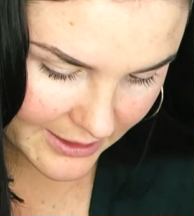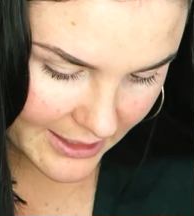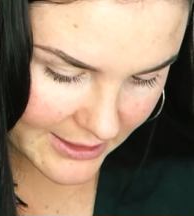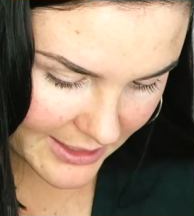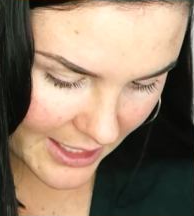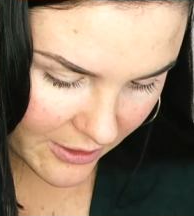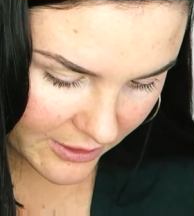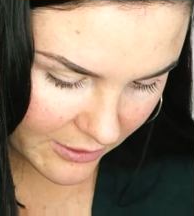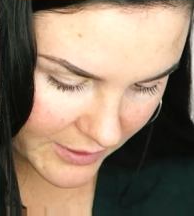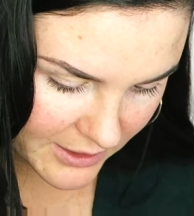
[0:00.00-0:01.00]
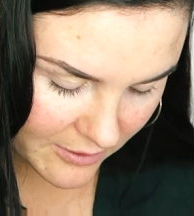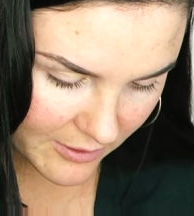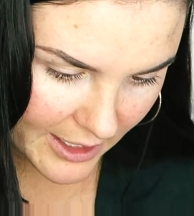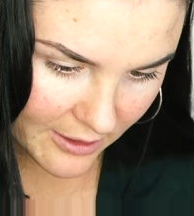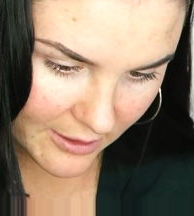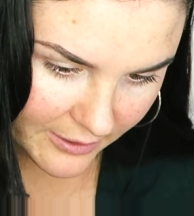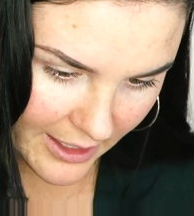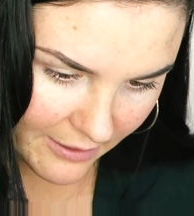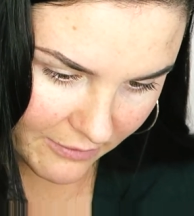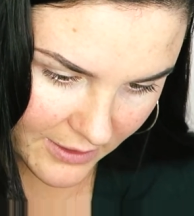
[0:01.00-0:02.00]
they tell you if it's a right or a
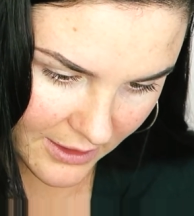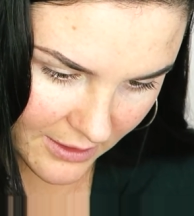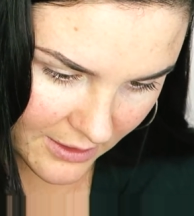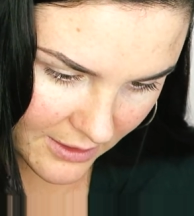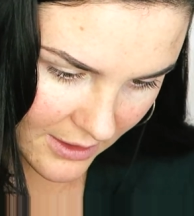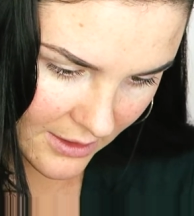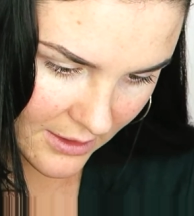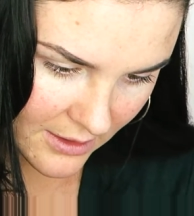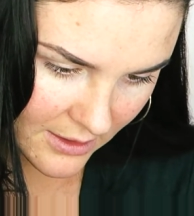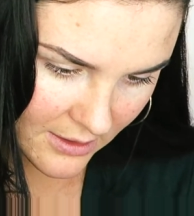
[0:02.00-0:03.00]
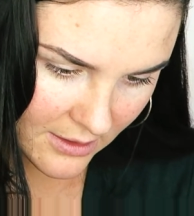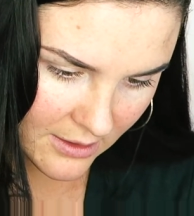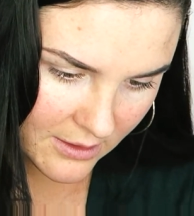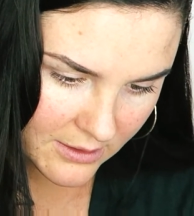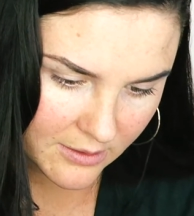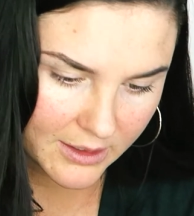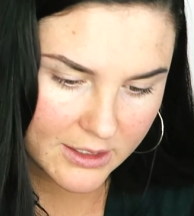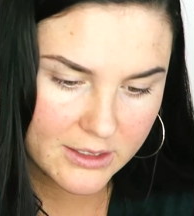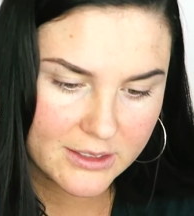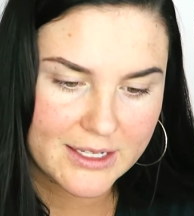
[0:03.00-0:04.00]
left. So we're
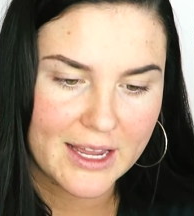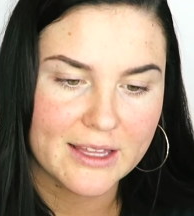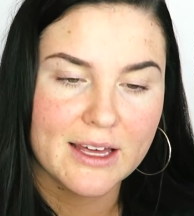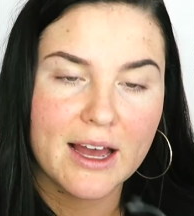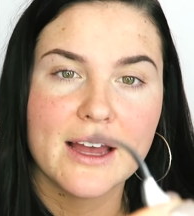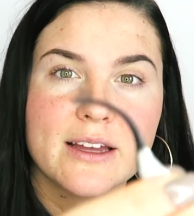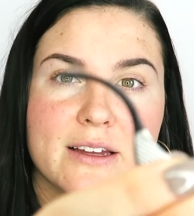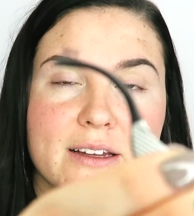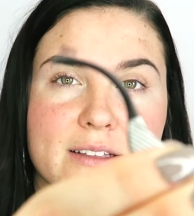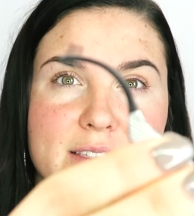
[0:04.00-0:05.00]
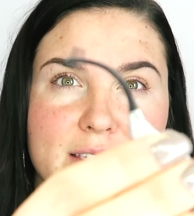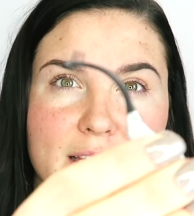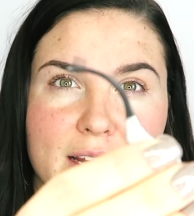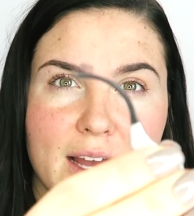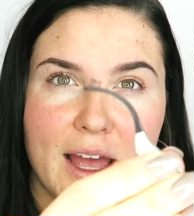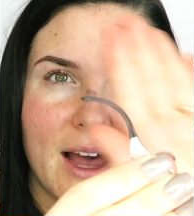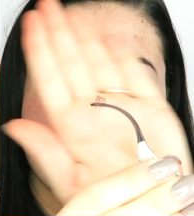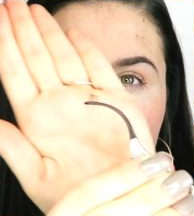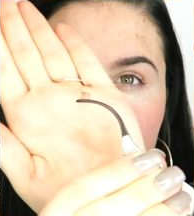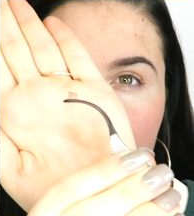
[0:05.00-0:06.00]
gonna just take that. You can see I
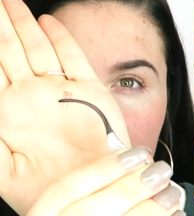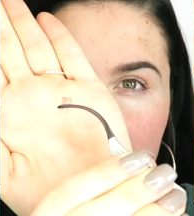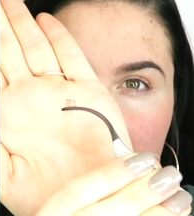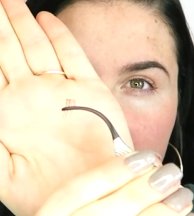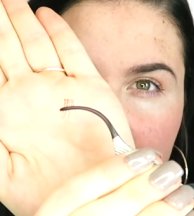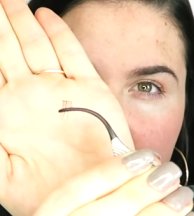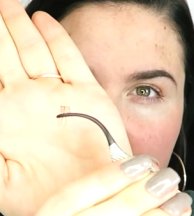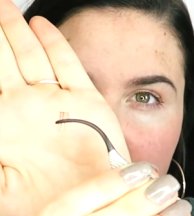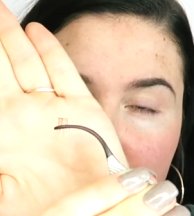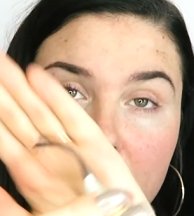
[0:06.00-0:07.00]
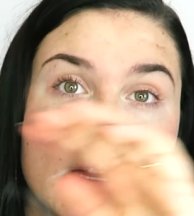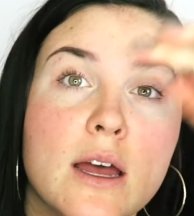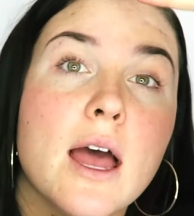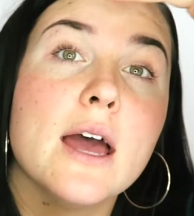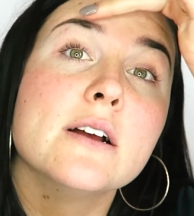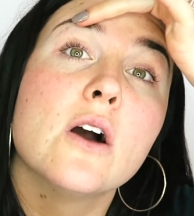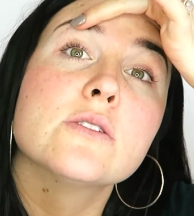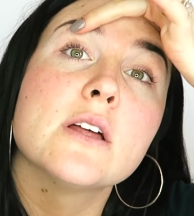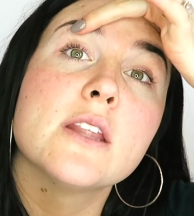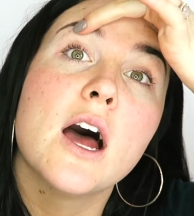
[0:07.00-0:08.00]
have the lash right there, and it
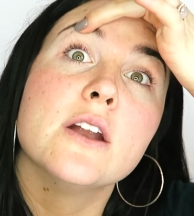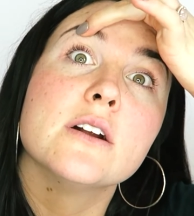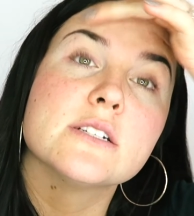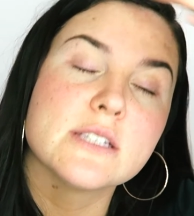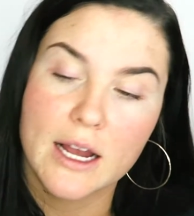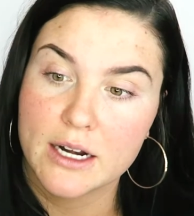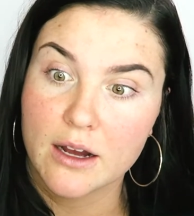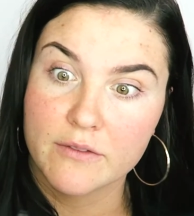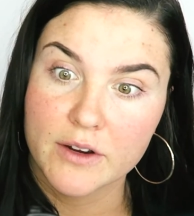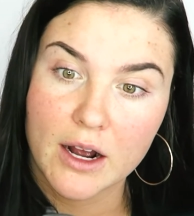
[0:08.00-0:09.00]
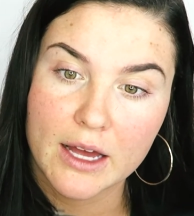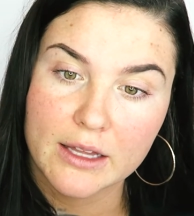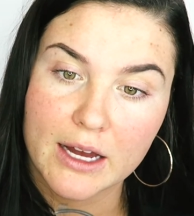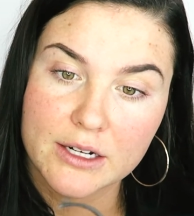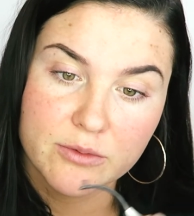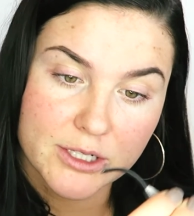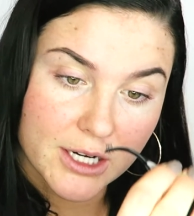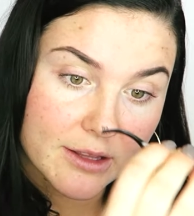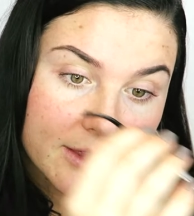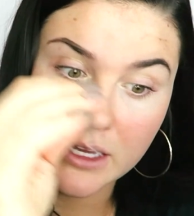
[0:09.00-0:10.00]
goes on the underside of your eyelash, which
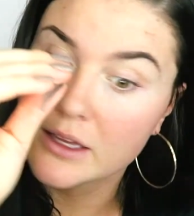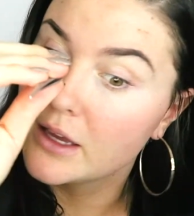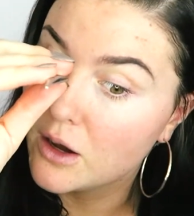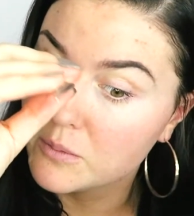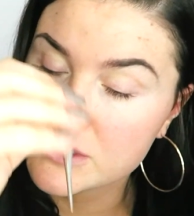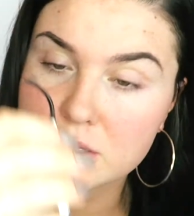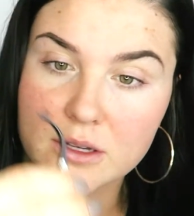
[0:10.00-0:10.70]
I think helps